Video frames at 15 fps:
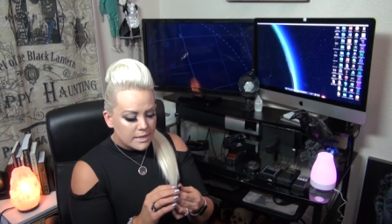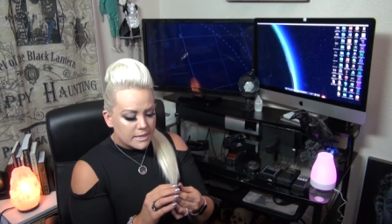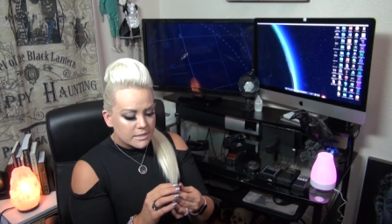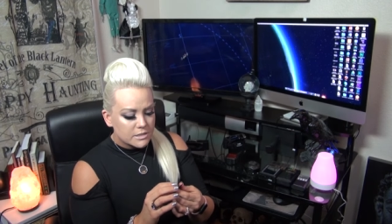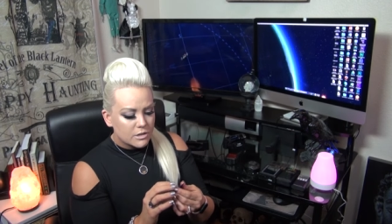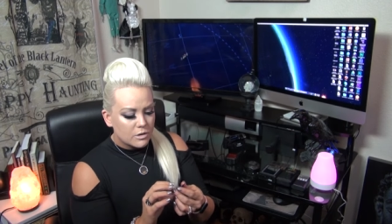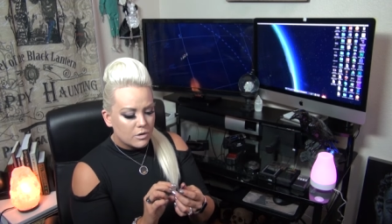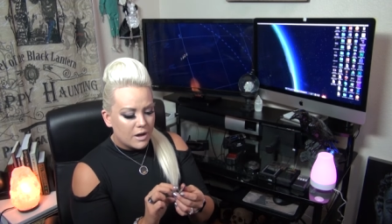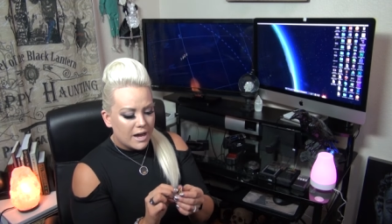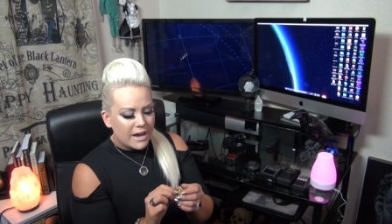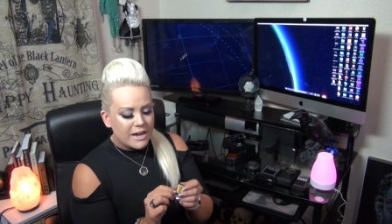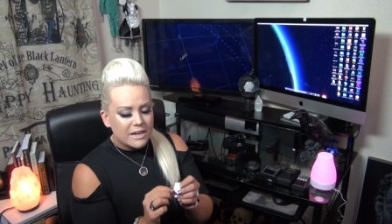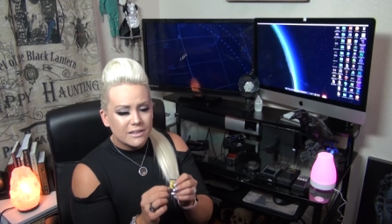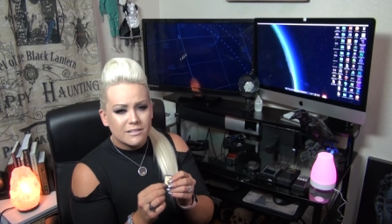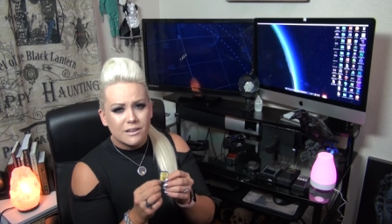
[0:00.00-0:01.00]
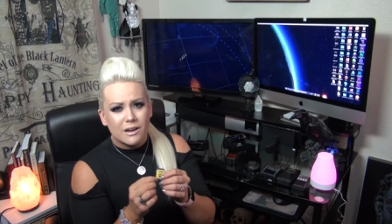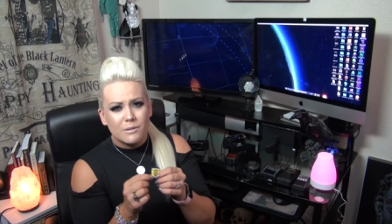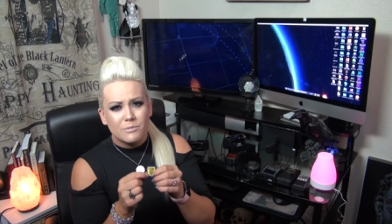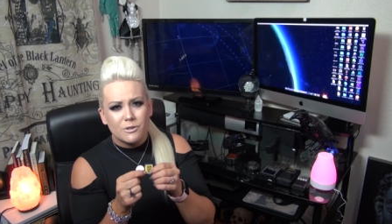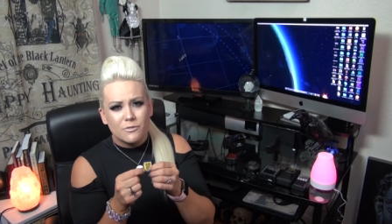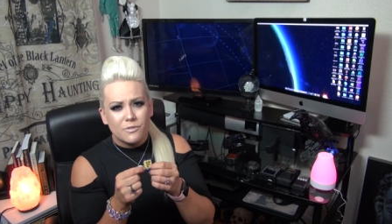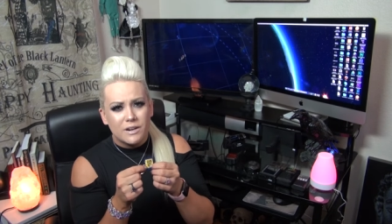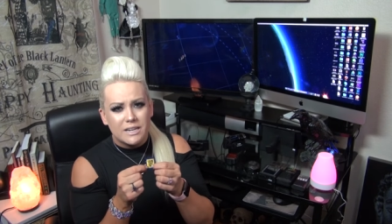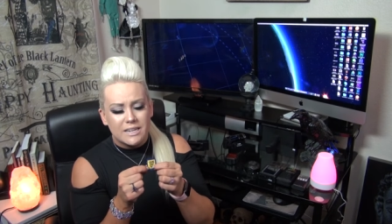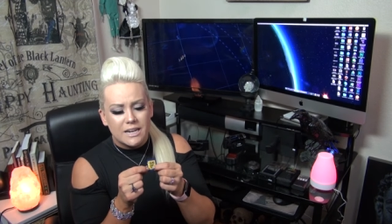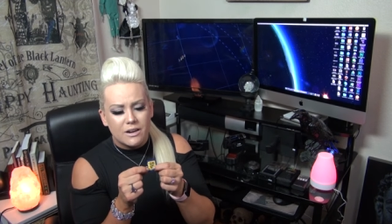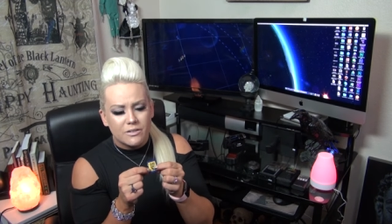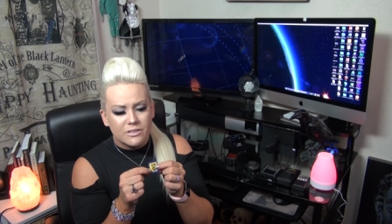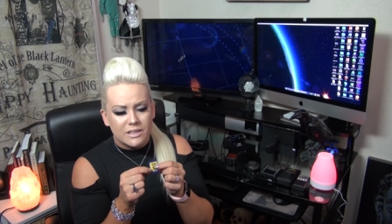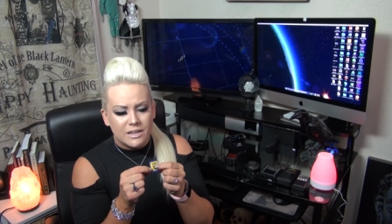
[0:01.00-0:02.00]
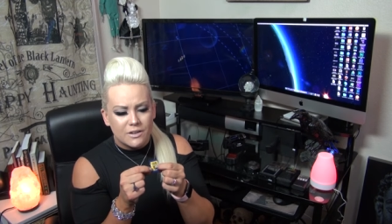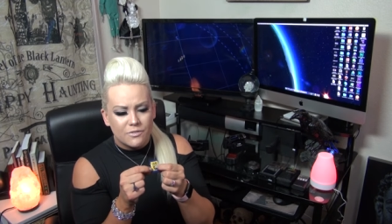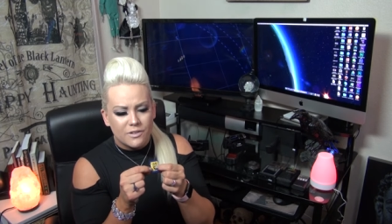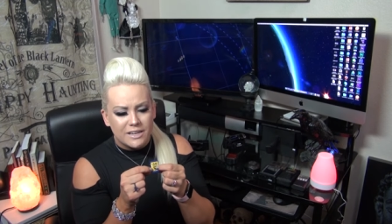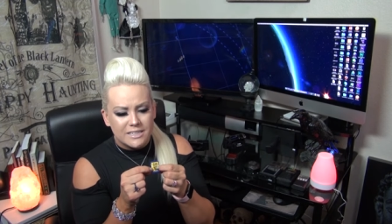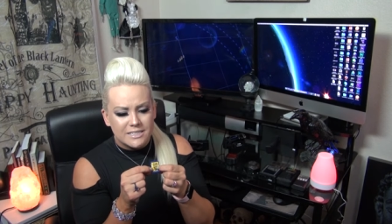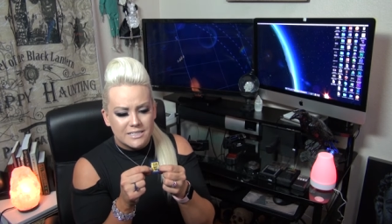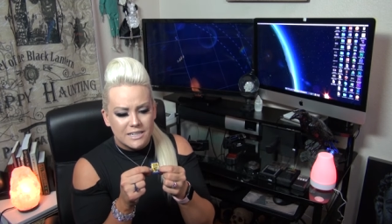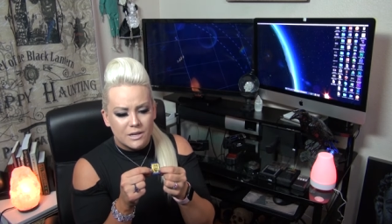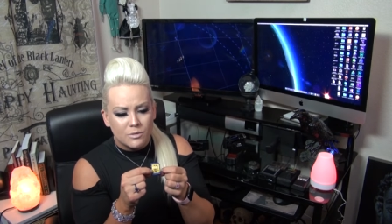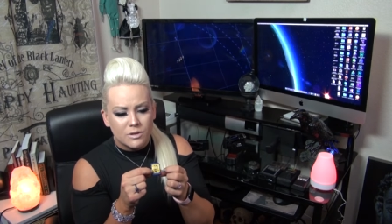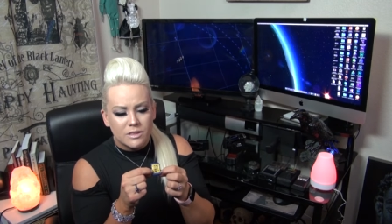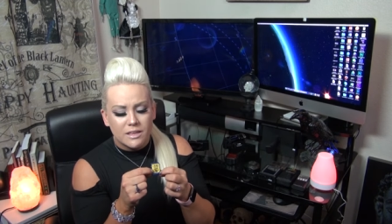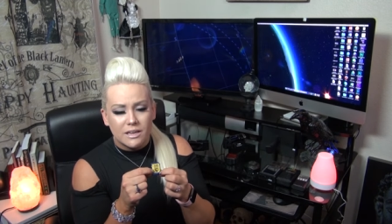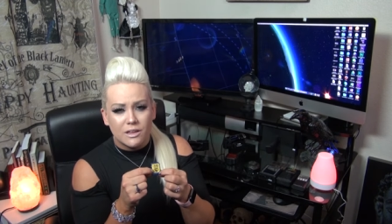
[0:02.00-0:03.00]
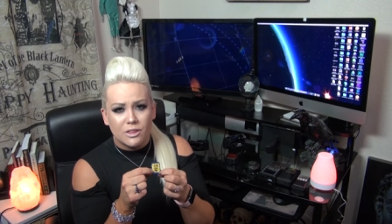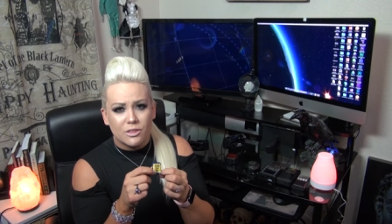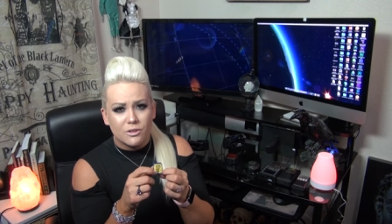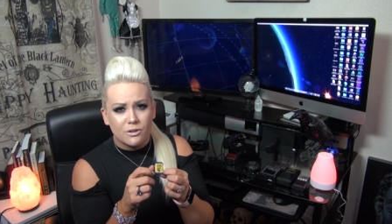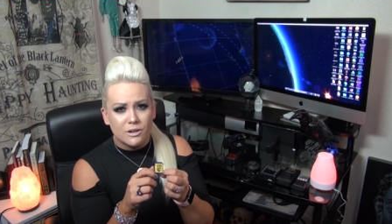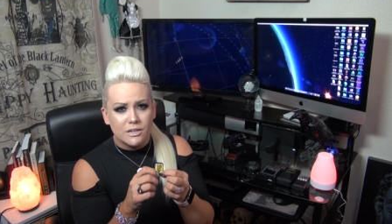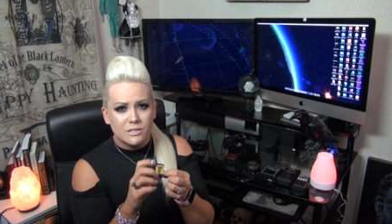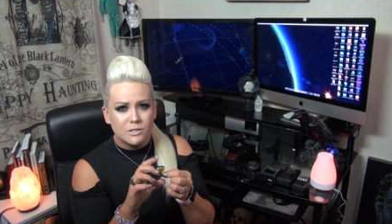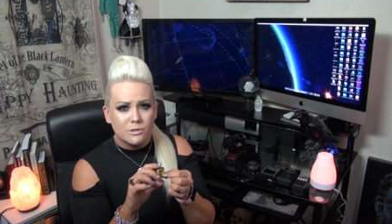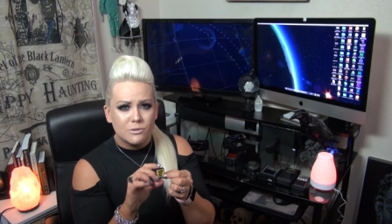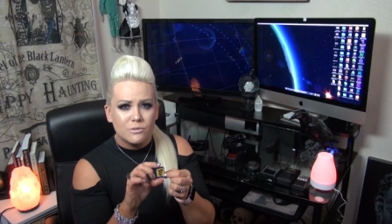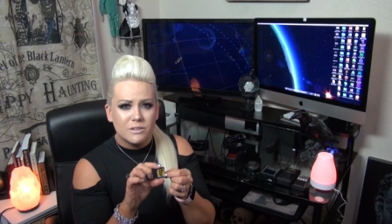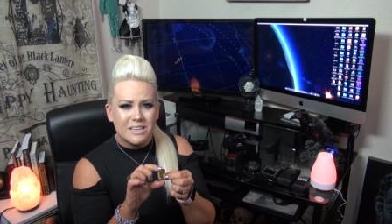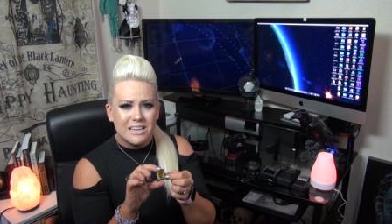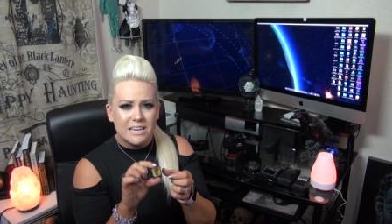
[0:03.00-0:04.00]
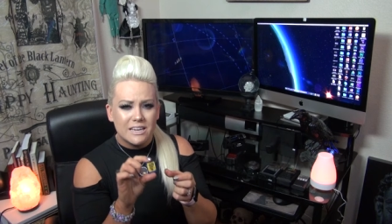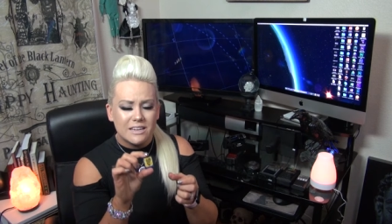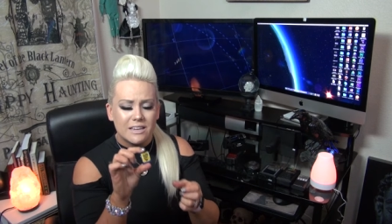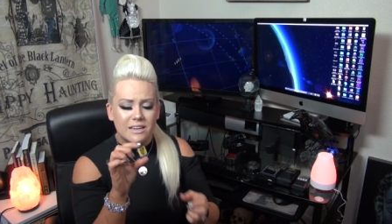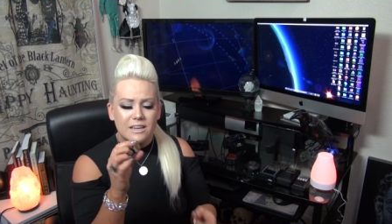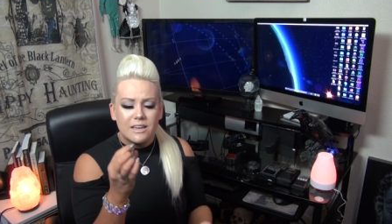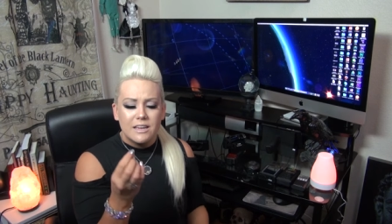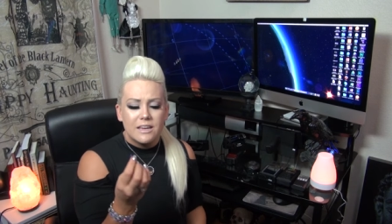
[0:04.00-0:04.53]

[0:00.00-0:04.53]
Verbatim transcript: So I come to find out that if I stay with like a 32 gig,